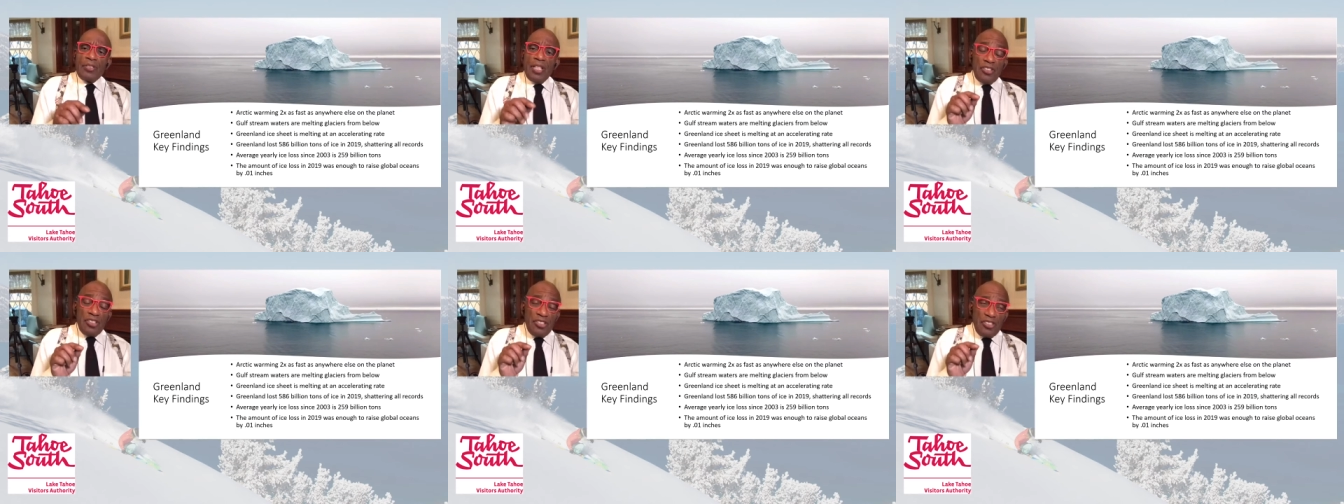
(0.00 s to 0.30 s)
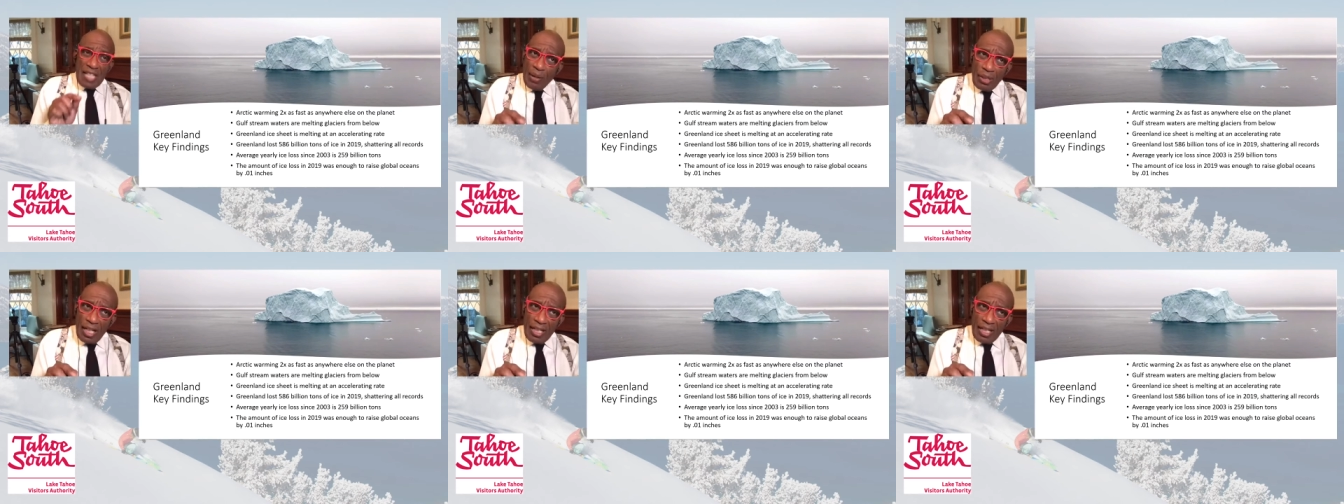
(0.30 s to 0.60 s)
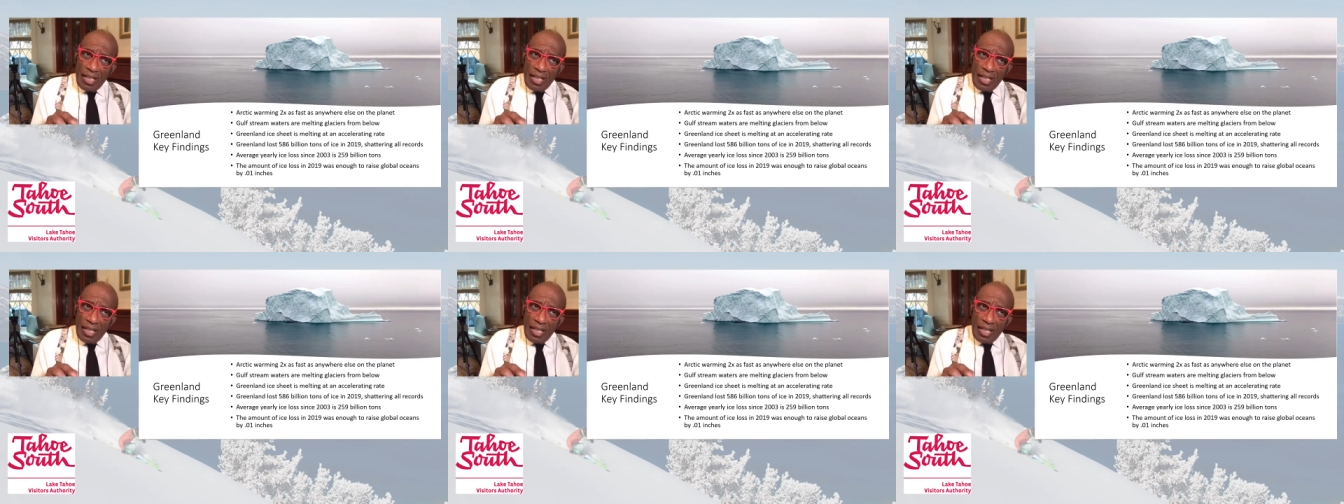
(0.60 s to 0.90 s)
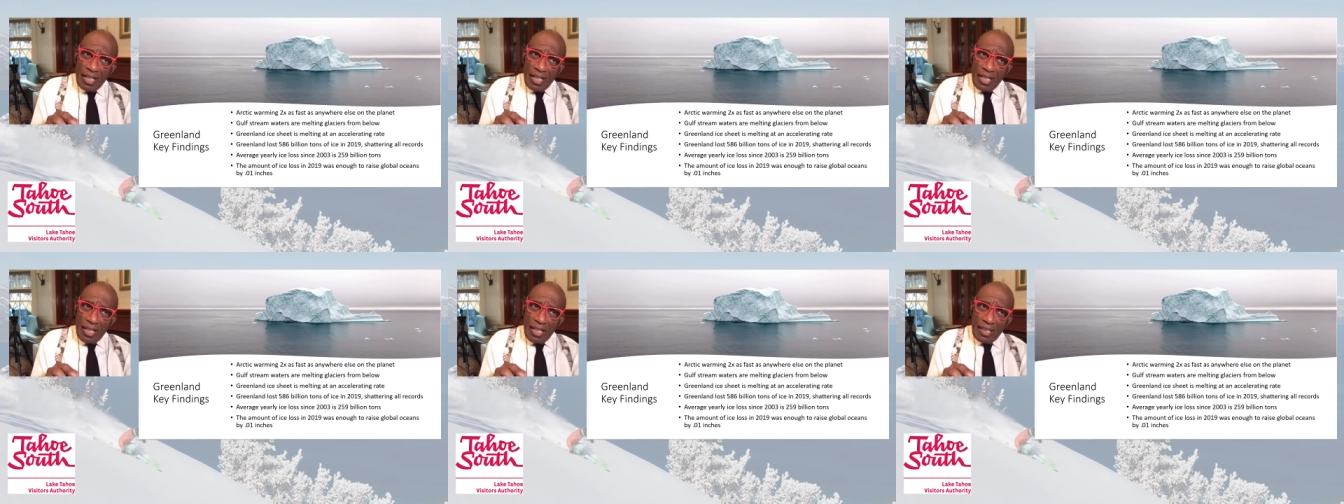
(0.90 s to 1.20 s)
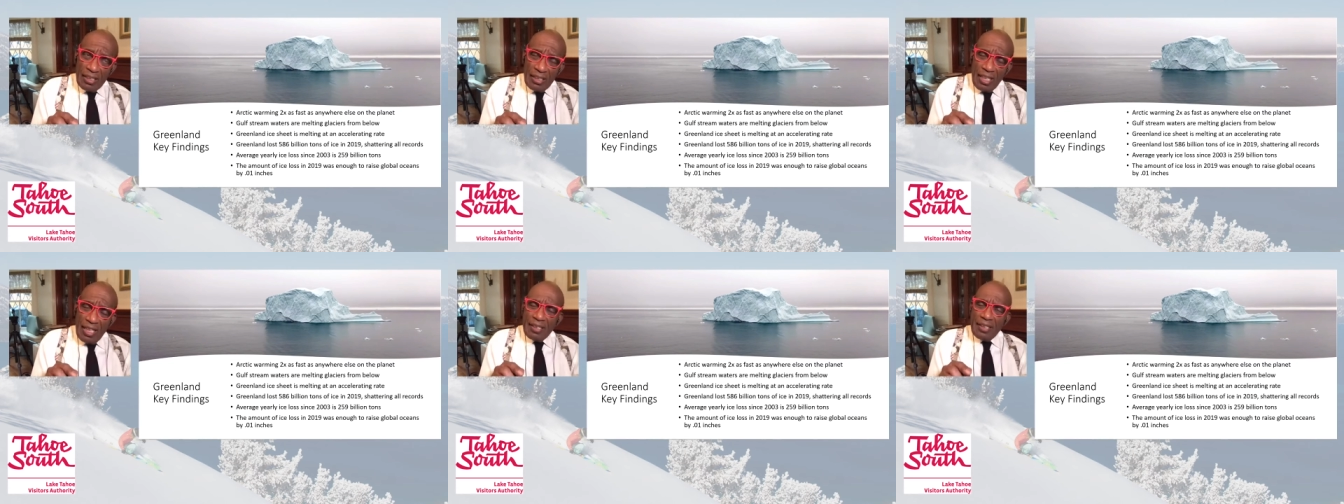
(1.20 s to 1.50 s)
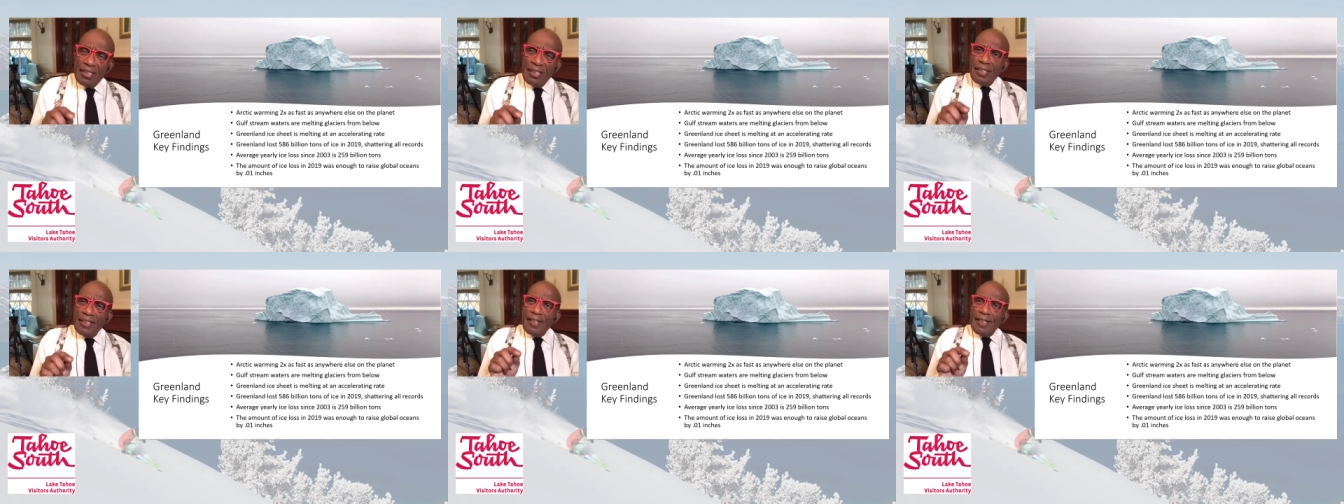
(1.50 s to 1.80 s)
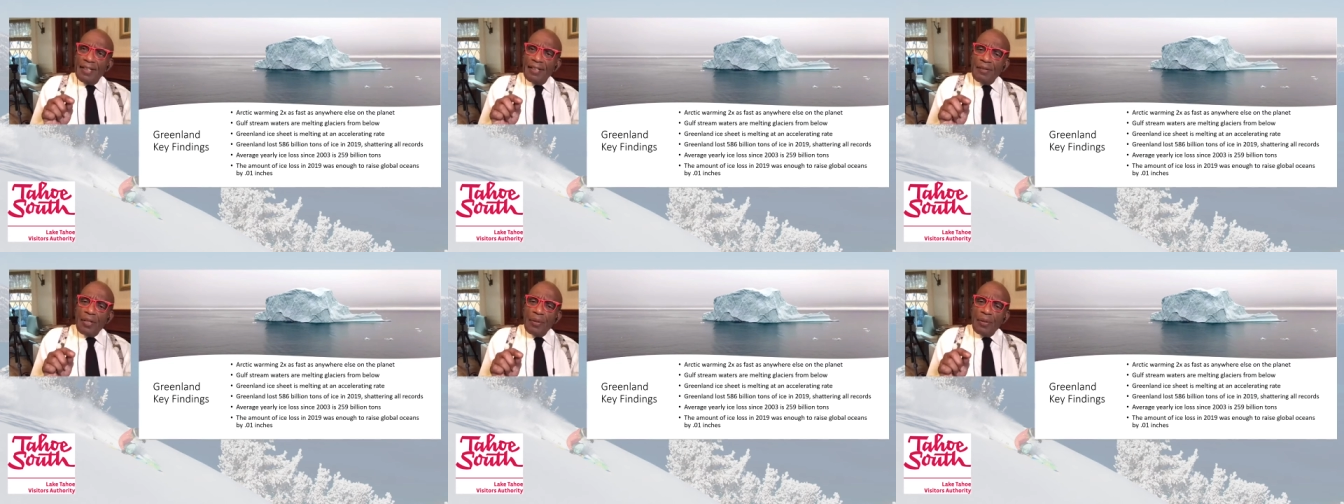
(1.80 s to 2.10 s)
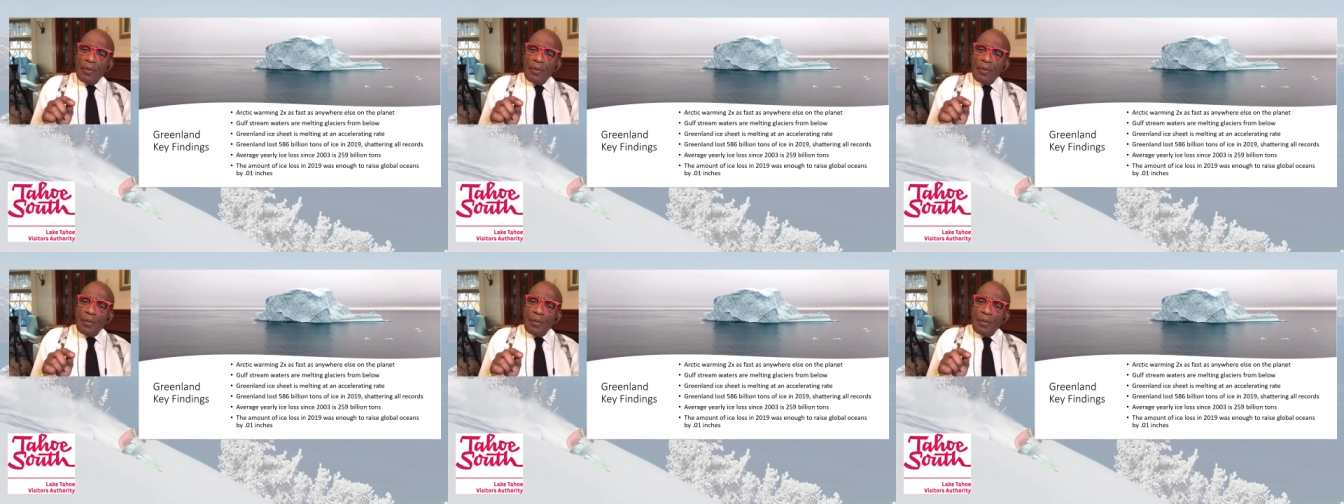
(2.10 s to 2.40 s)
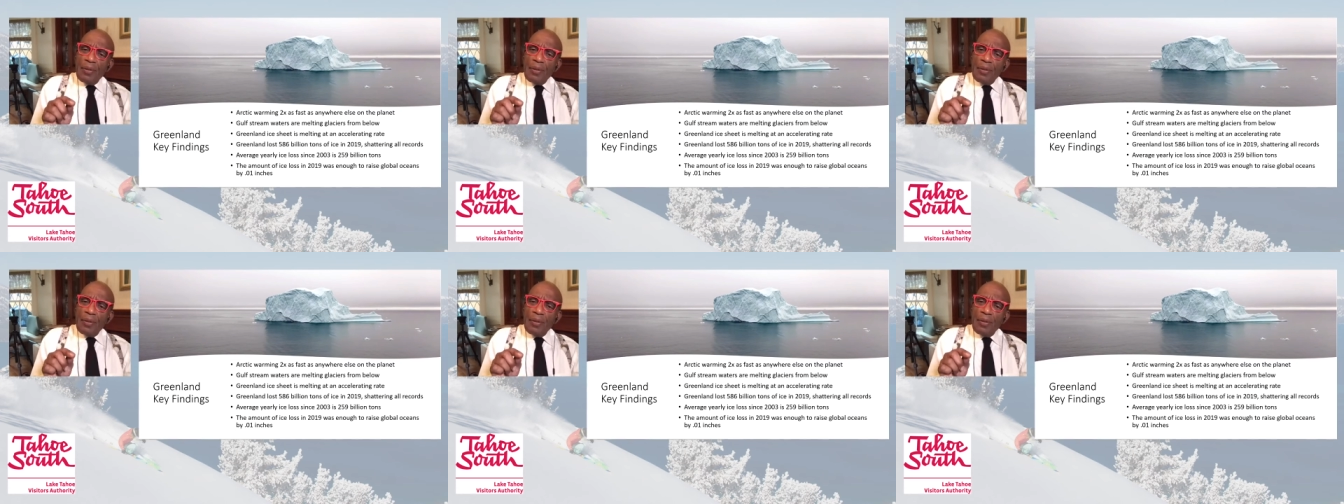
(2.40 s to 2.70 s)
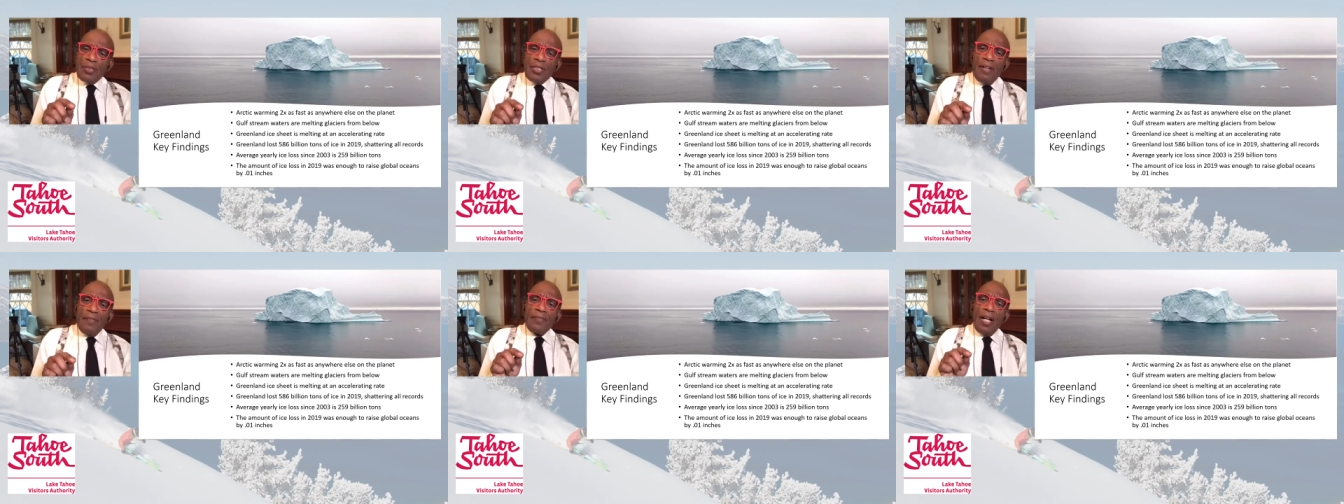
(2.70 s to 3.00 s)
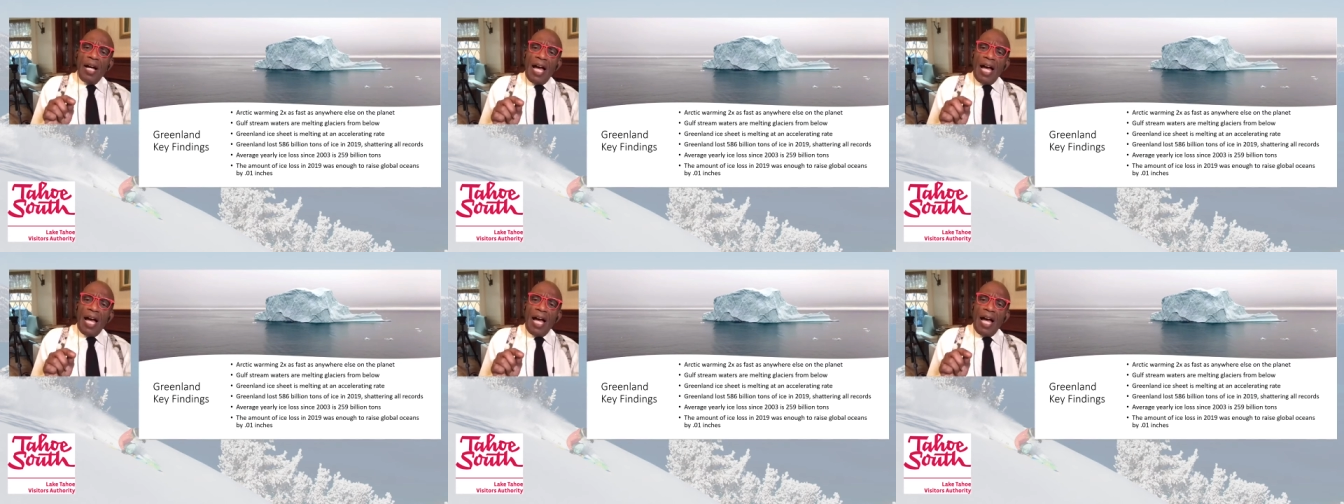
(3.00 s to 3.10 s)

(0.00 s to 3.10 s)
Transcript: this doesn't sound like a lot, uh, there was enough